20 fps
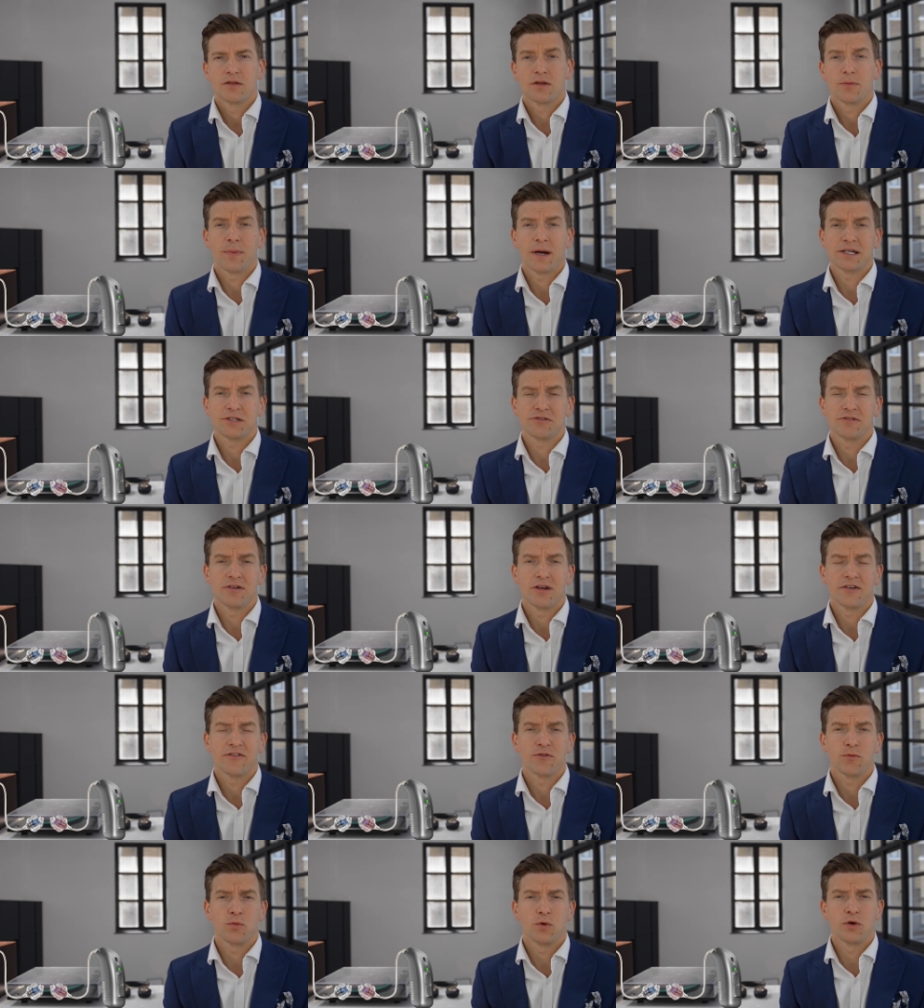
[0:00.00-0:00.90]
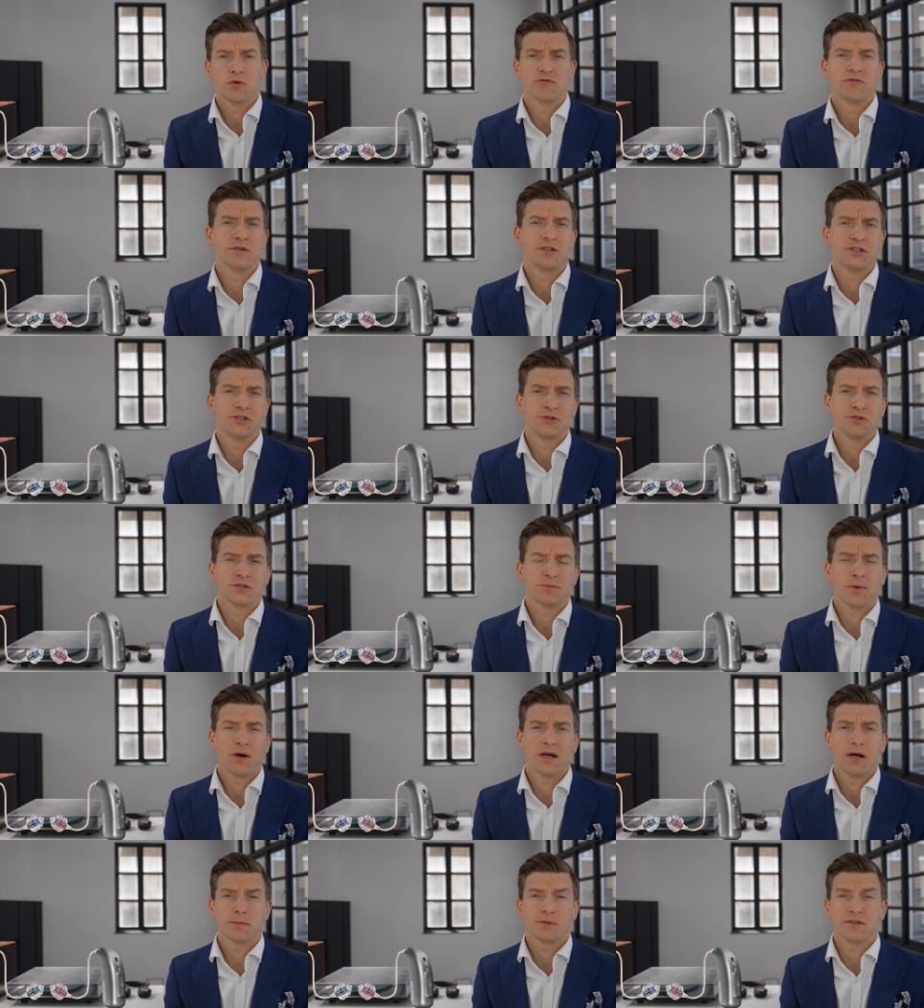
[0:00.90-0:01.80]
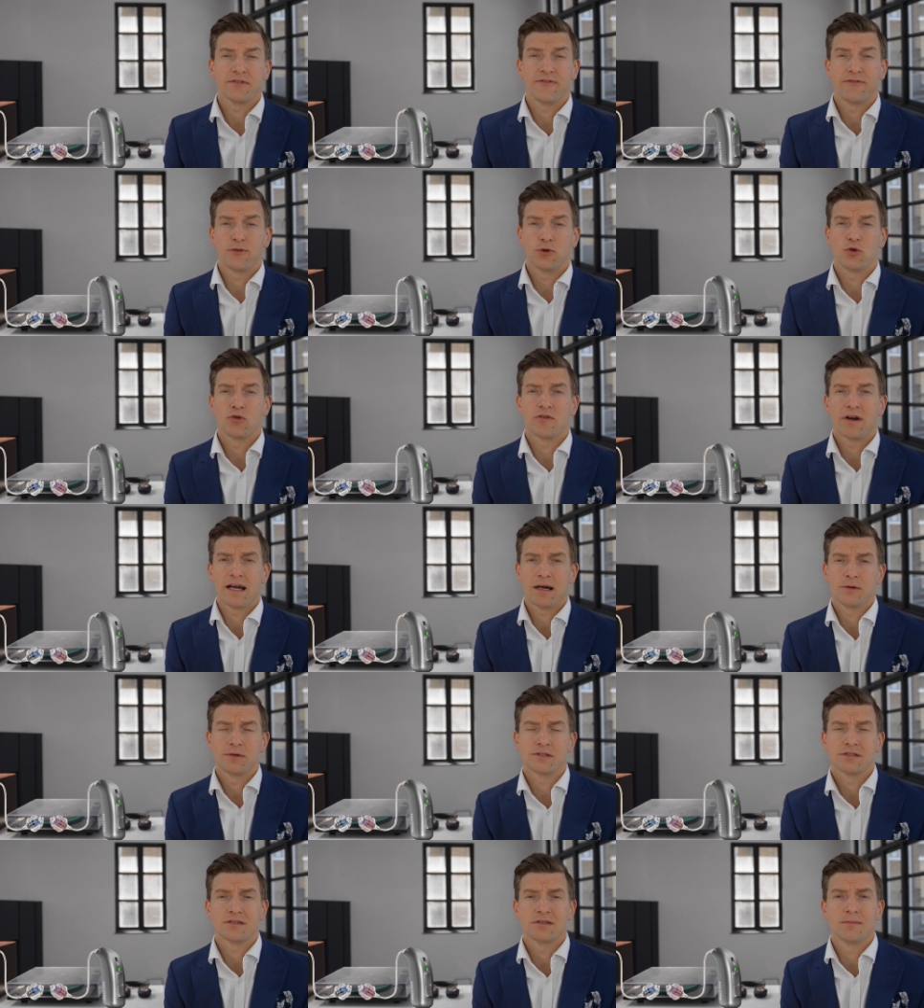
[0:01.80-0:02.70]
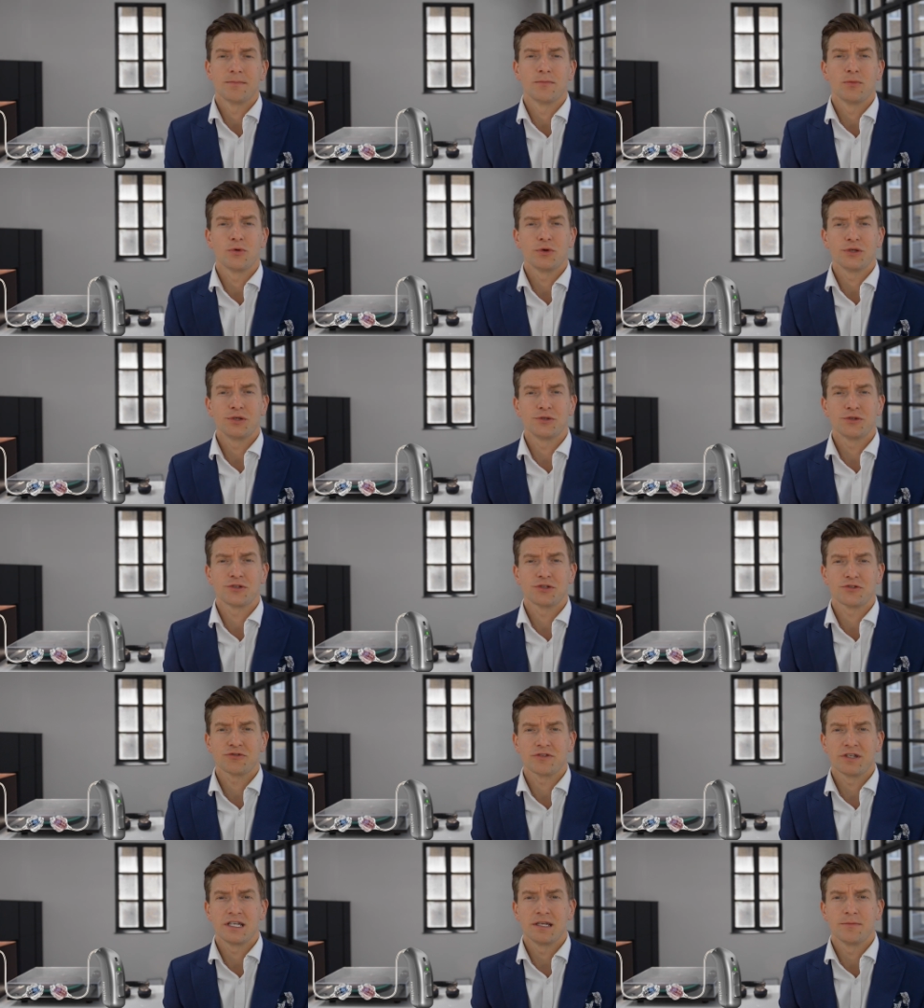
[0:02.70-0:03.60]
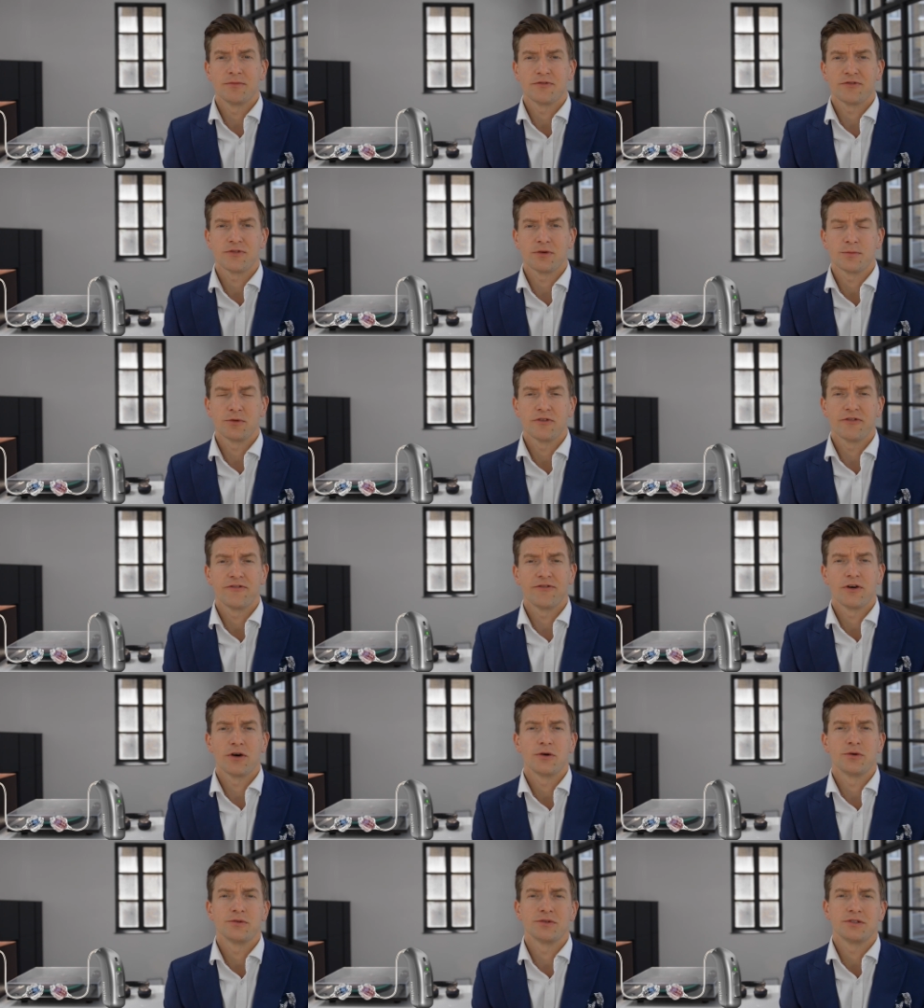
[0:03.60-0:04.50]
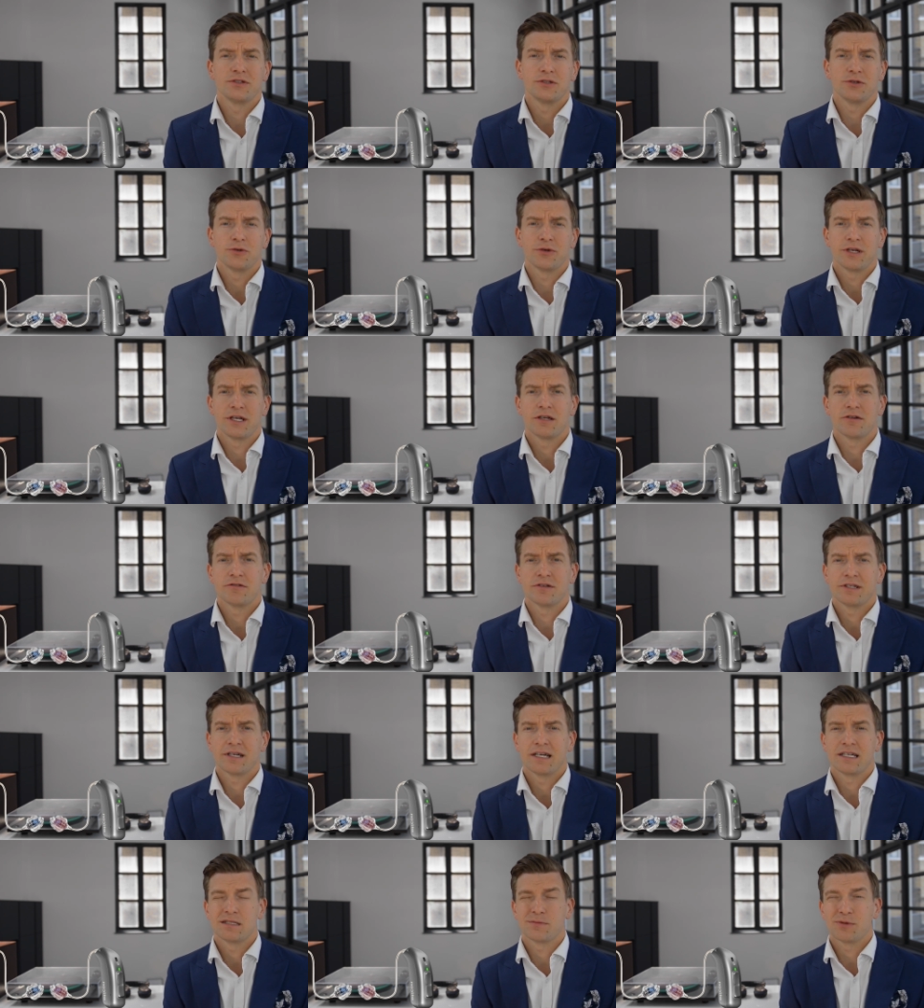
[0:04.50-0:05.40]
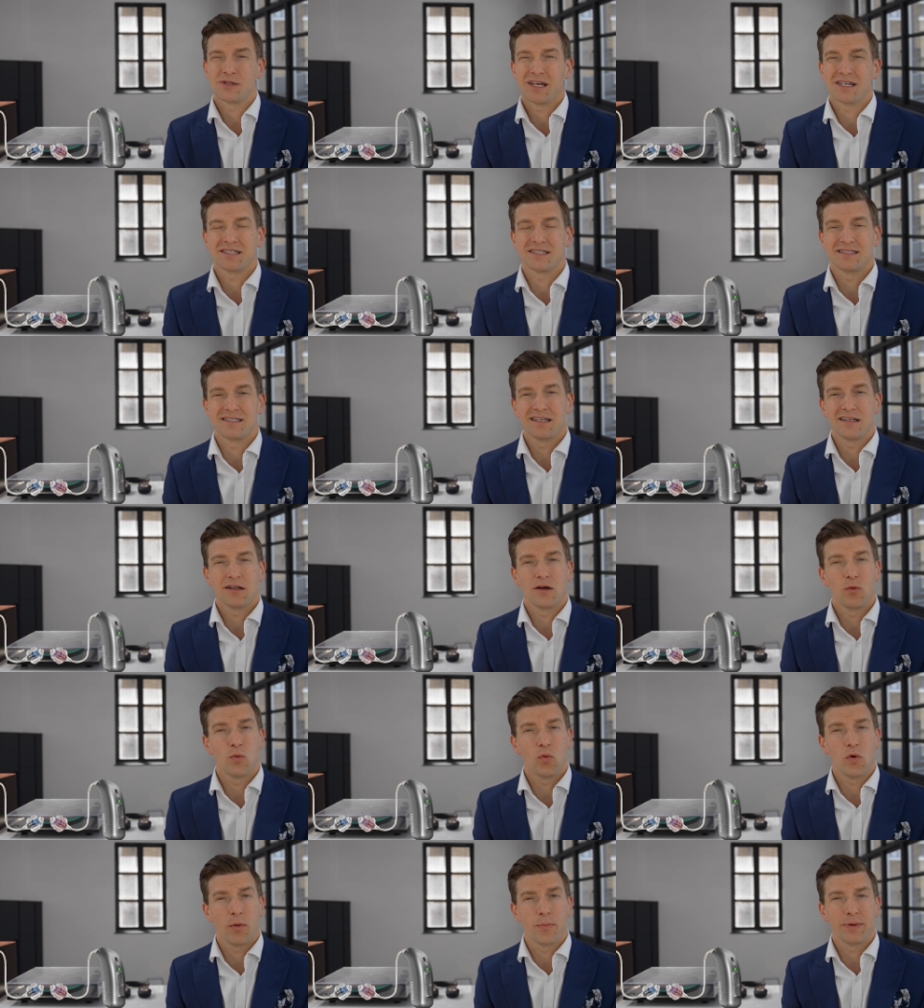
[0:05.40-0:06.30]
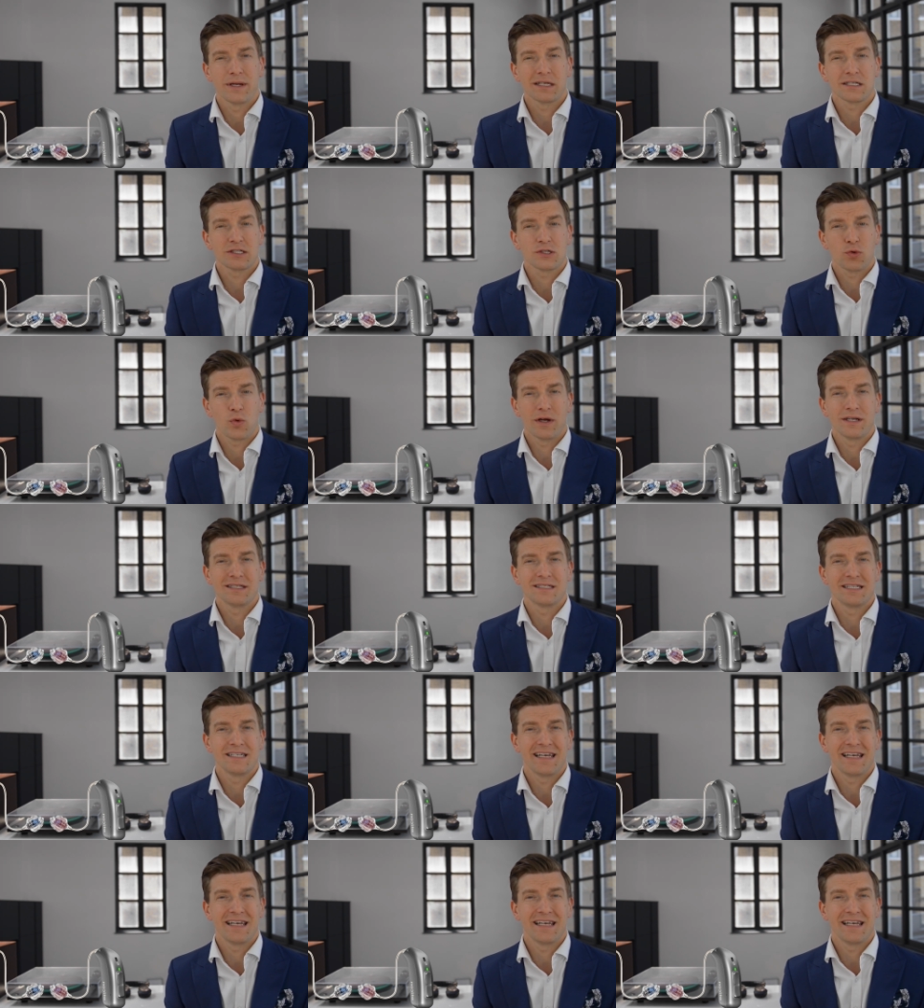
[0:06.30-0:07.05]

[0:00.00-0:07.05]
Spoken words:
The battery life will reduce by up to 4 hours the more you stream from your phone to your hearing aids, but that's still a whopping 20